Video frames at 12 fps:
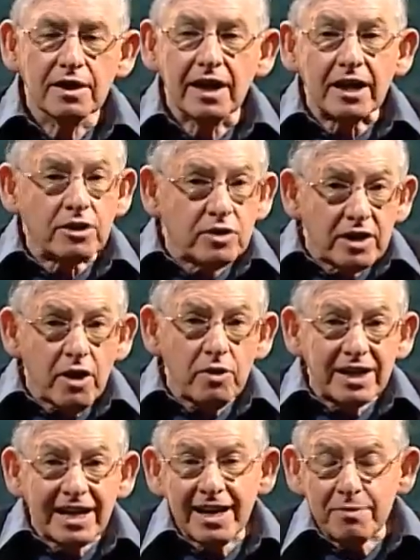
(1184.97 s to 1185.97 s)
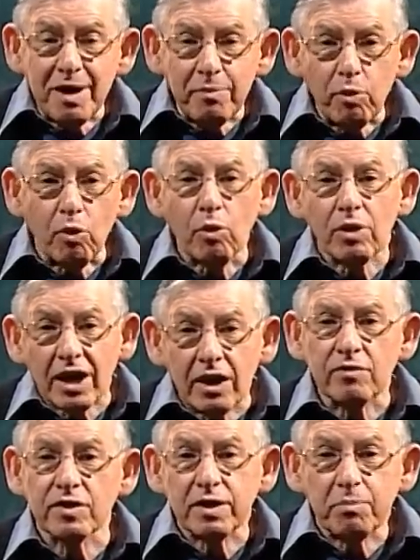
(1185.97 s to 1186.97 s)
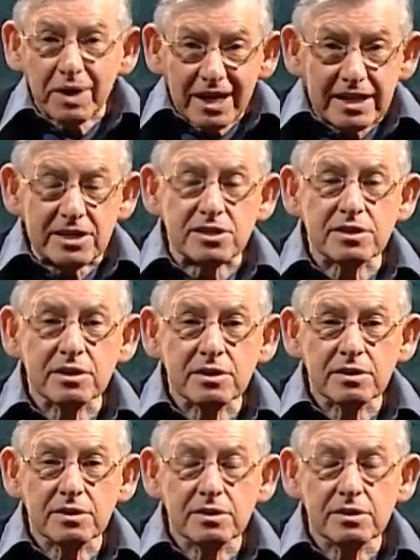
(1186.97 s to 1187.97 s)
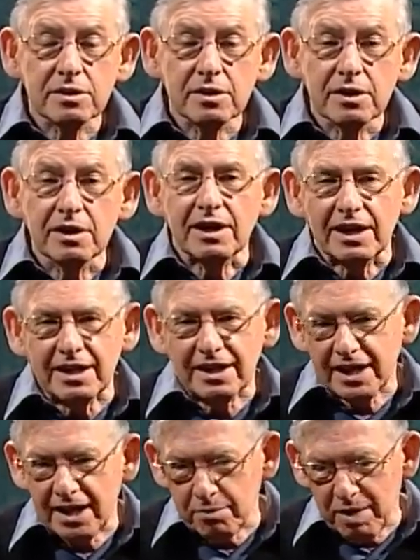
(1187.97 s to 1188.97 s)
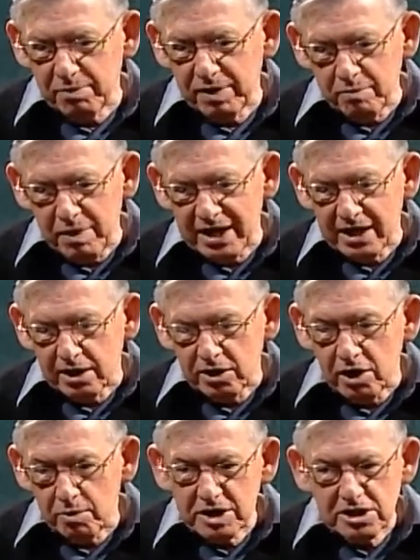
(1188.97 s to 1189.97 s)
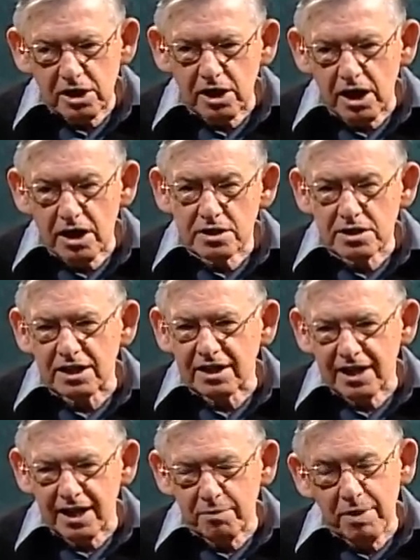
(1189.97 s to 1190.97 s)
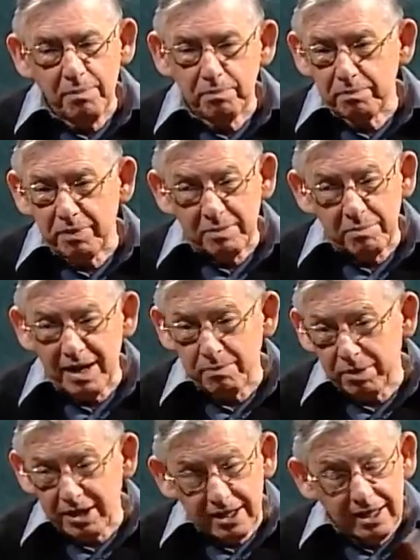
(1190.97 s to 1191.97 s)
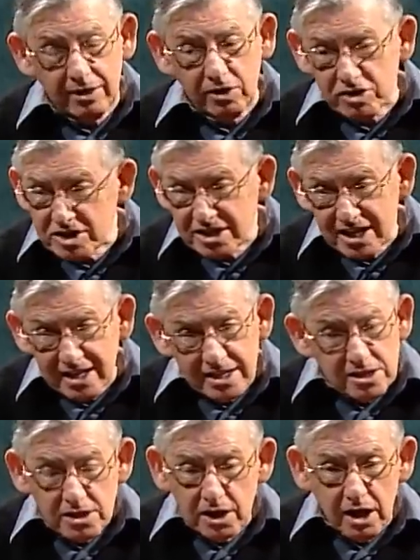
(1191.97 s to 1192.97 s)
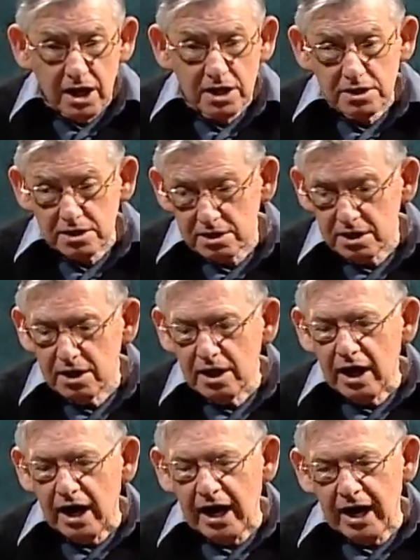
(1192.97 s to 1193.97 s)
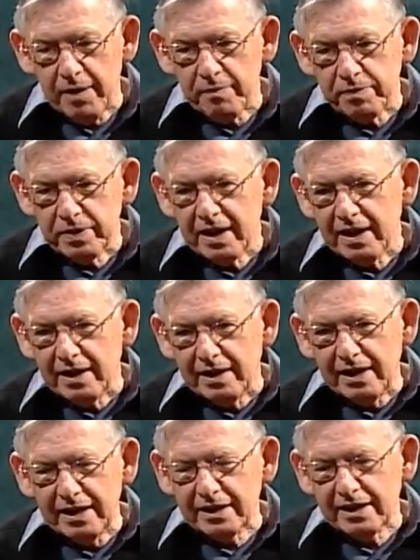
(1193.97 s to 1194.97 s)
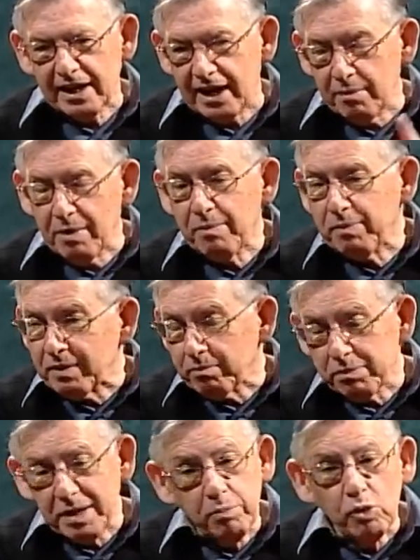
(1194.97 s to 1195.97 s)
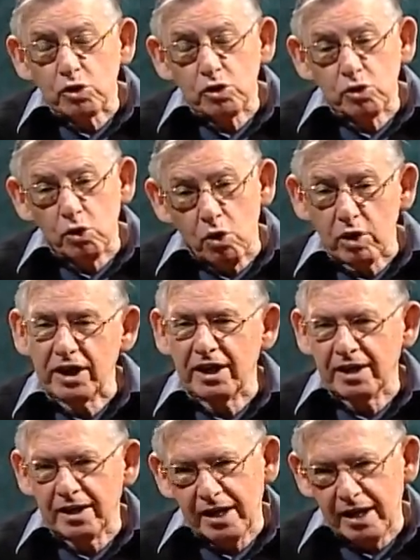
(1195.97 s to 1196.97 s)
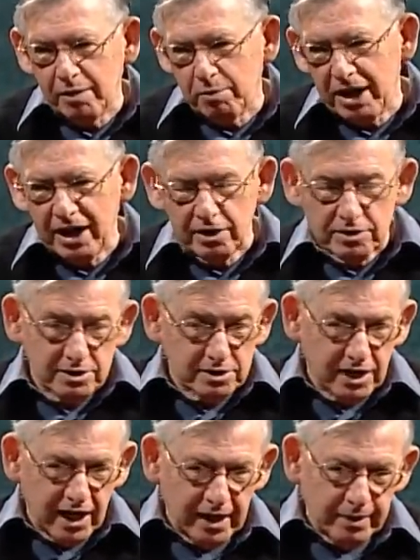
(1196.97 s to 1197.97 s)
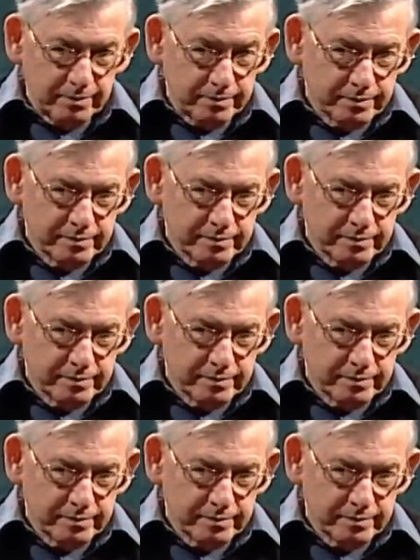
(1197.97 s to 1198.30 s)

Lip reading: And you know, it came up all over the place. It came up in my economics class. It came up in my political studies class. It came up in people talking about the